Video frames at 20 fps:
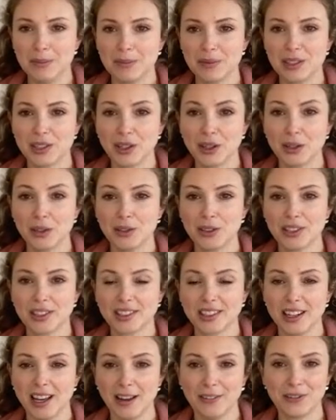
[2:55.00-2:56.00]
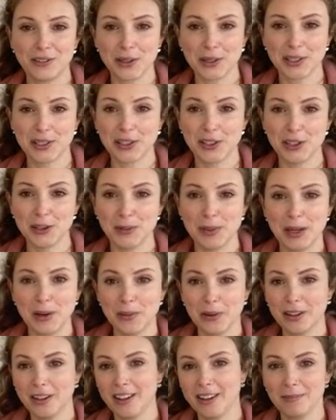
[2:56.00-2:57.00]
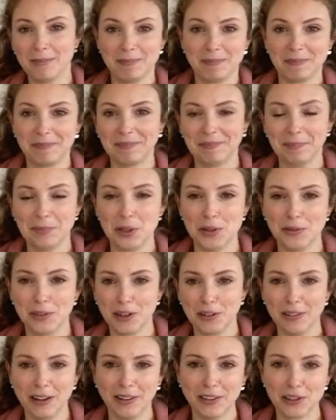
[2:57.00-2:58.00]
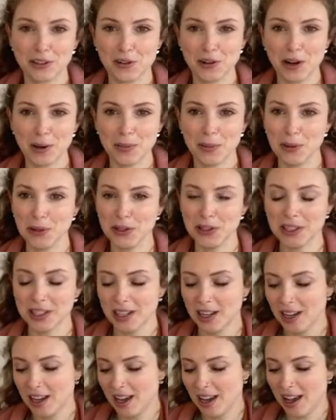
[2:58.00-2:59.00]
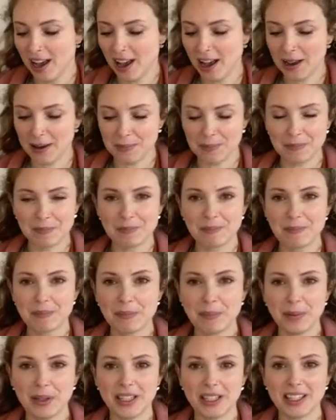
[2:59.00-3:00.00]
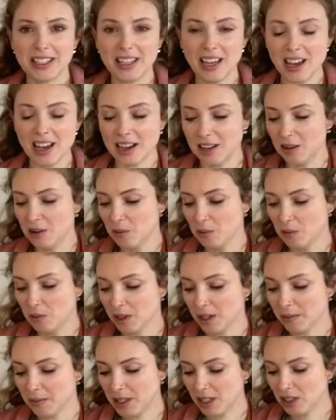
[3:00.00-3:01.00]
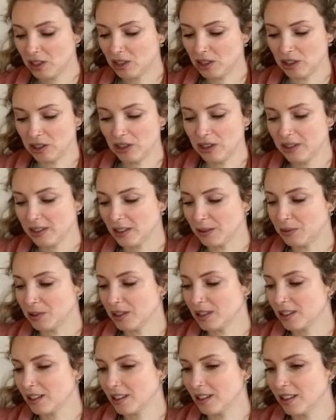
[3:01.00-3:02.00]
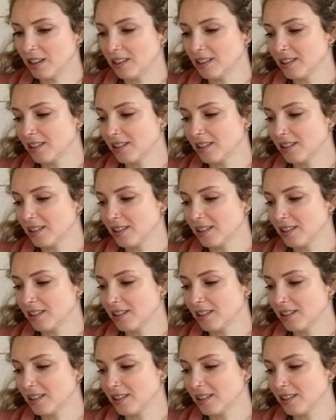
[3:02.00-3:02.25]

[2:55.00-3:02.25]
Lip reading: So you're just going to have to excuse me when I'm moving around the tripod. What I'm going to do is I'm just going to